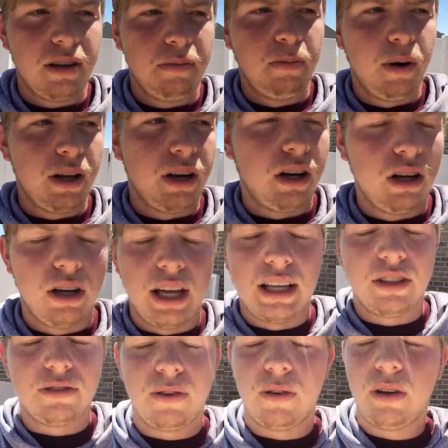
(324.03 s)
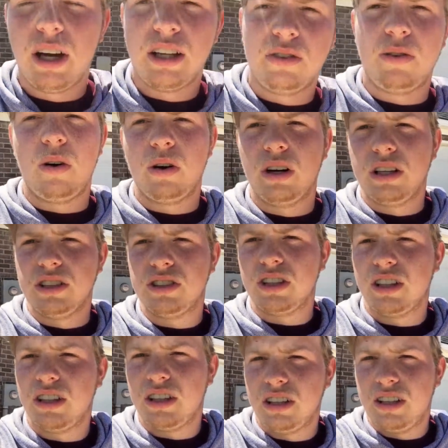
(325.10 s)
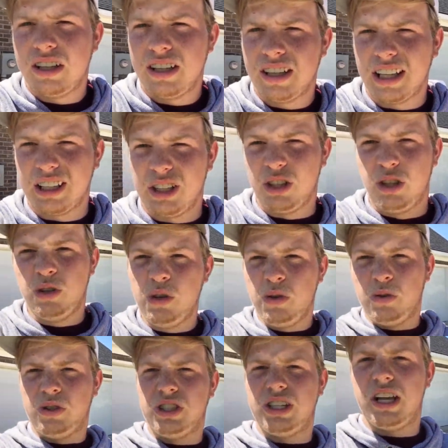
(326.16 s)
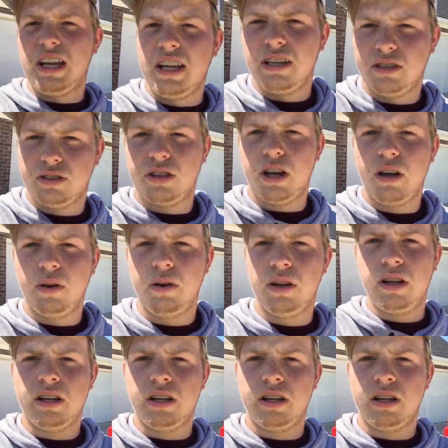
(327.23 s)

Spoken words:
but as far as like huge things go,